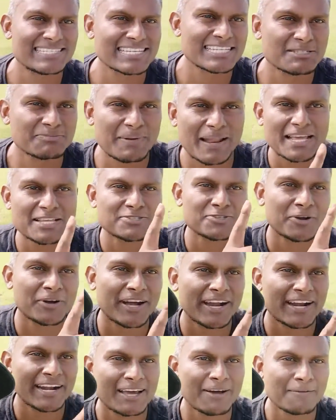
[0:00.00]
just playing
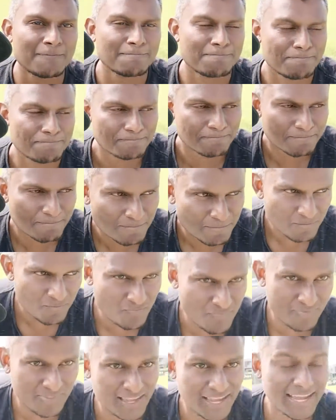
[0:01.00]
soccer now,
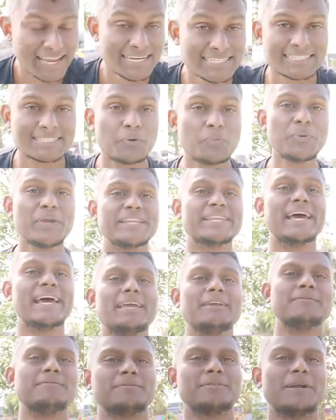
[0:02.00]
and it's a weekday,
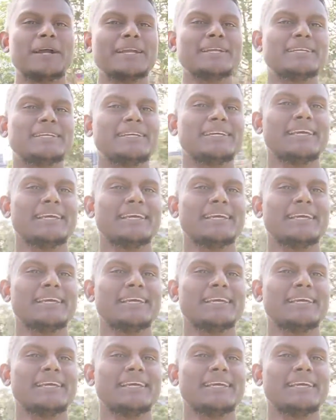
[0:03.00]
right?